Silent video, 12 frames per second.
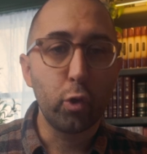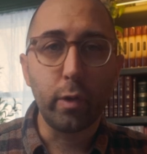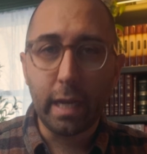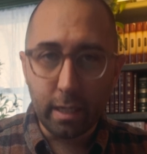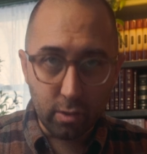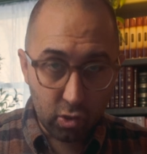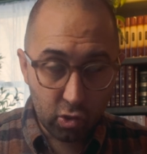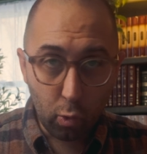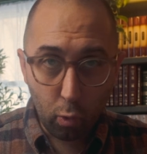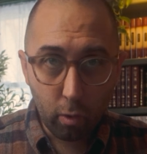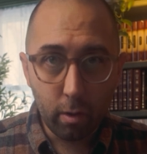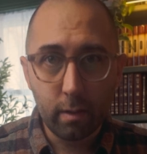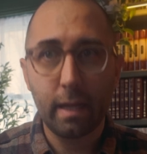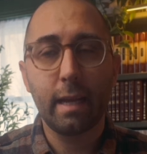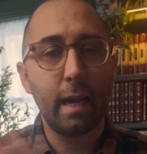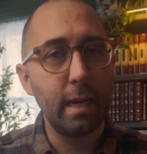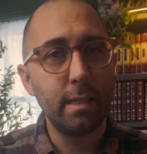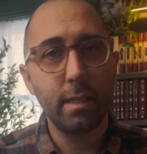create a store like
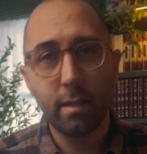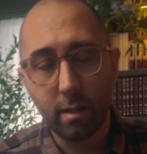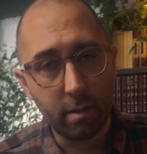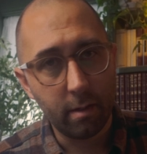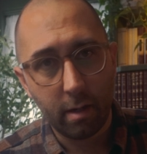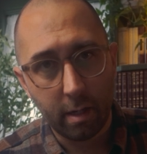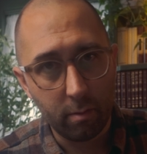I did on